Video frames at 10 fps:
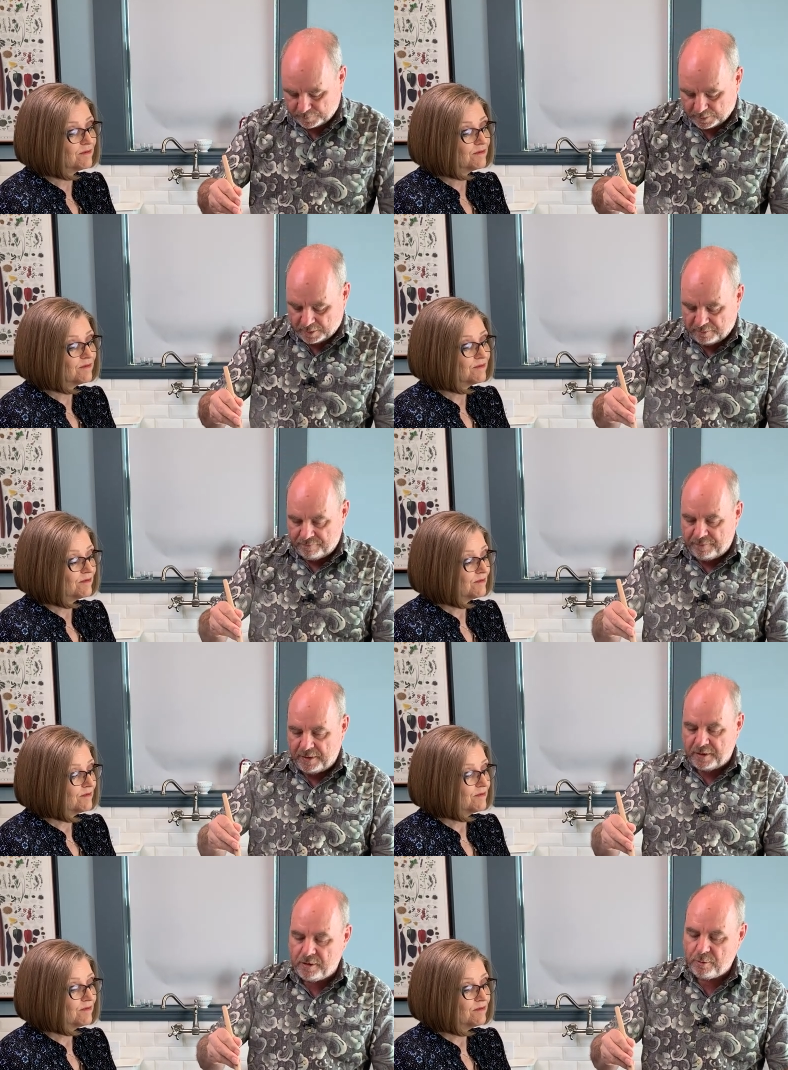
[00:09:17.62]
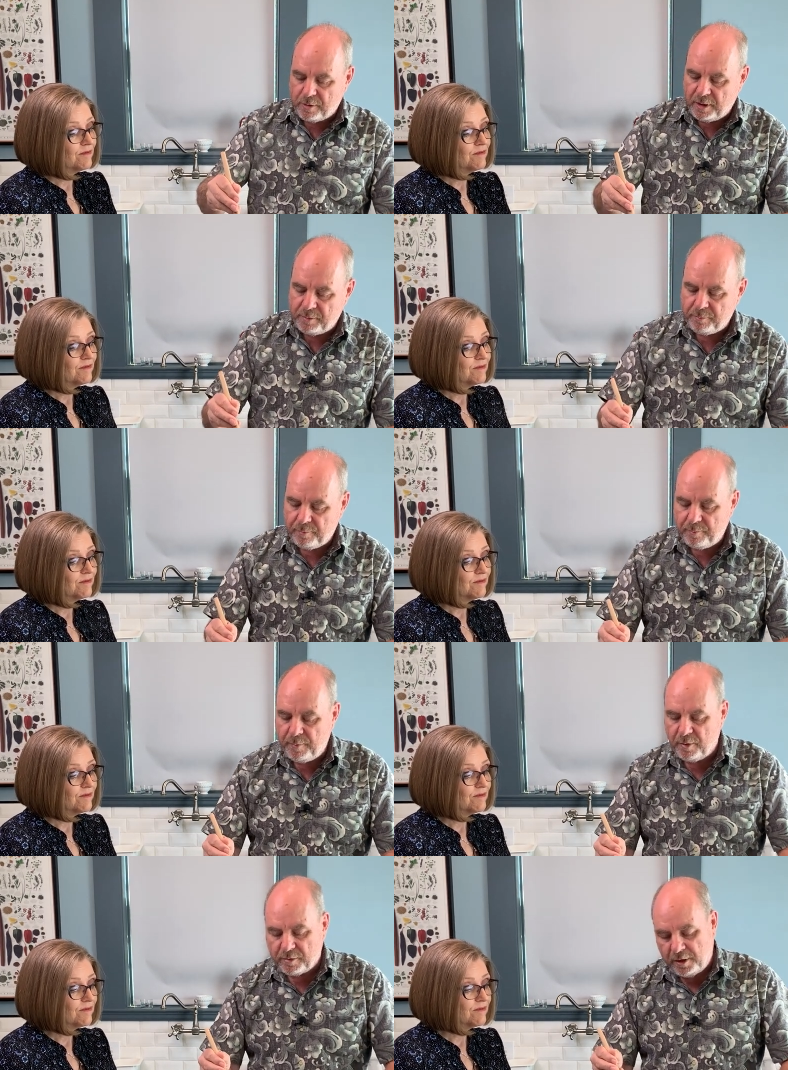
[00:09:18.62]
Speaker 1: of uh, coconut
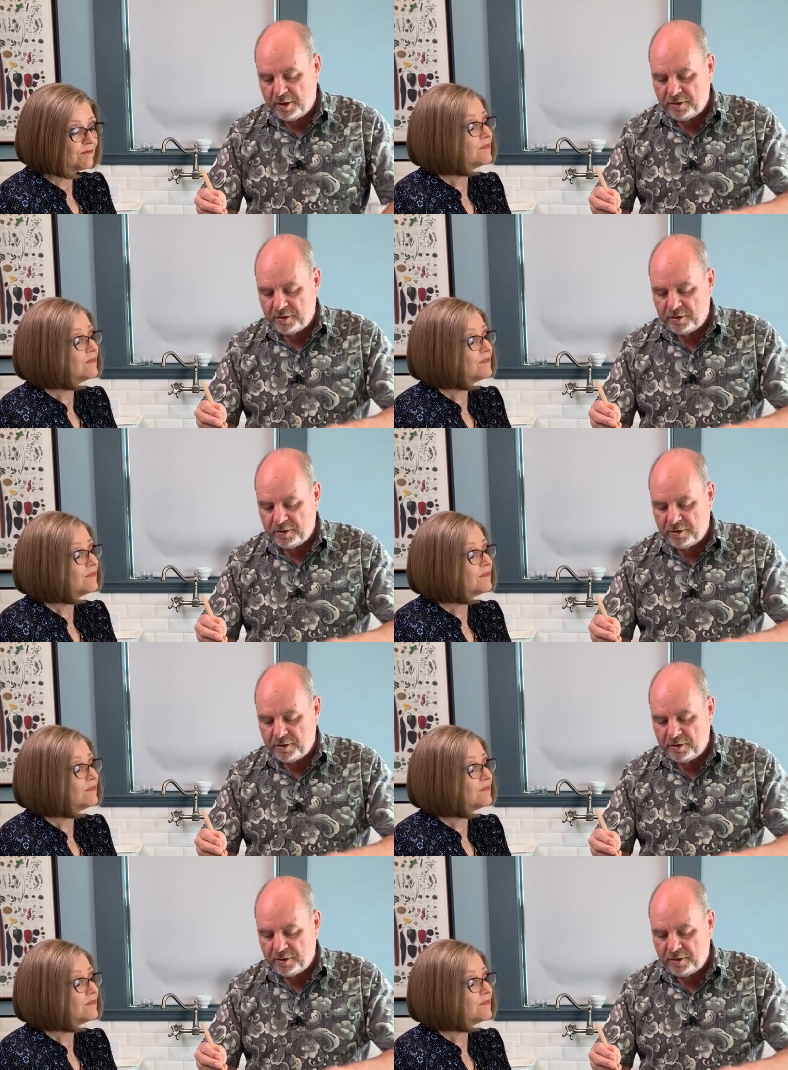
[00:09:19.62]
milk in it,